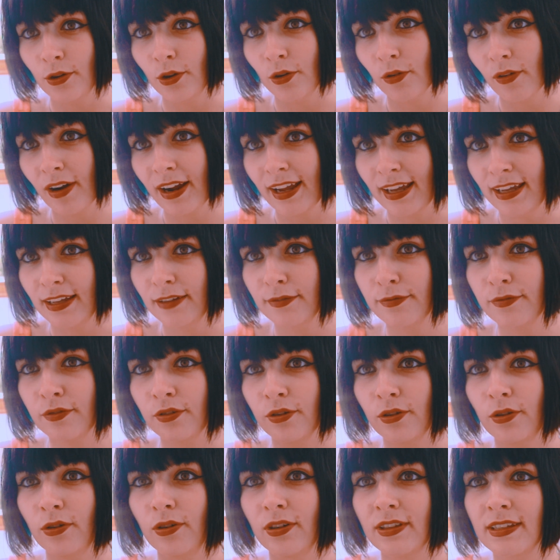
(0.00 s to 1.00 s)
great
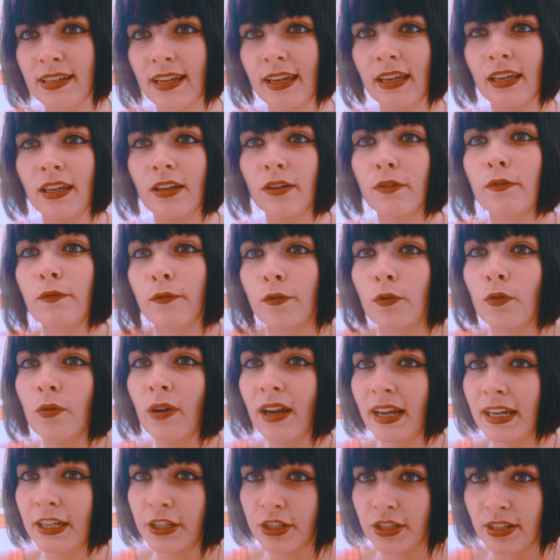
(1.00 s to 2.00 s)
for taking full
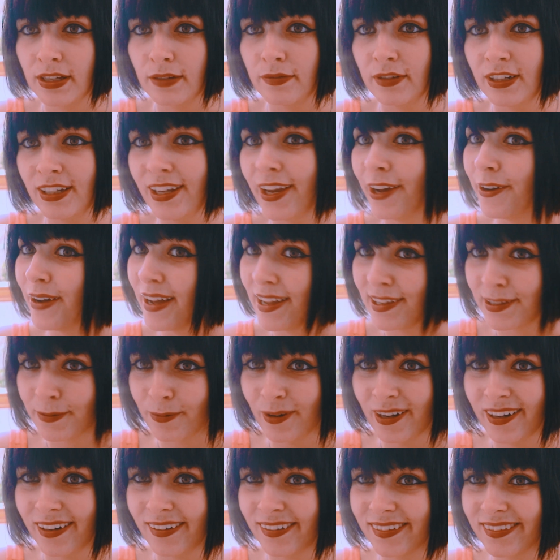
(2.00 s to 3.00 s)
HD video as
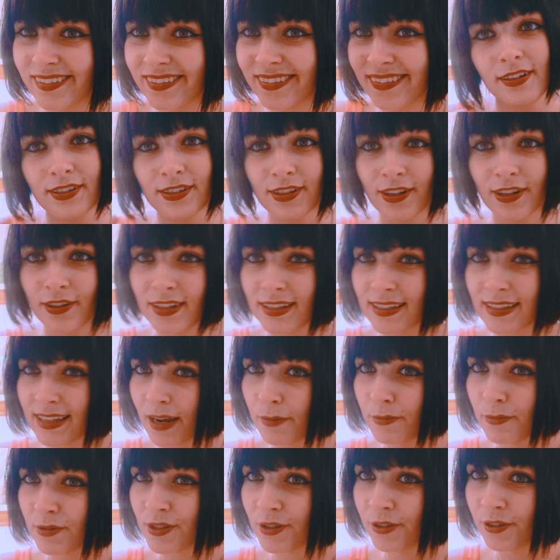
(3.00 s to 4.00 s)
well. So this
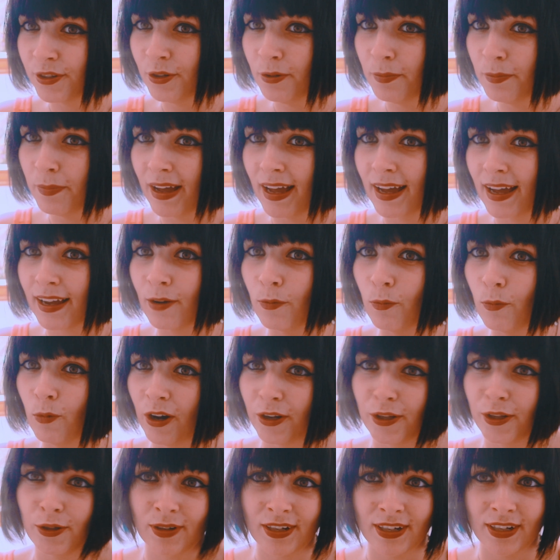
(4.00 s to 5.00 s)
camera's got your back
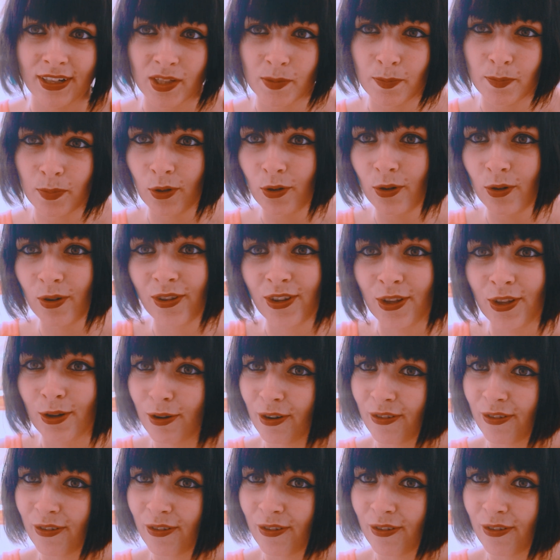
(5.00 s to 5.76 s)
while you can explore new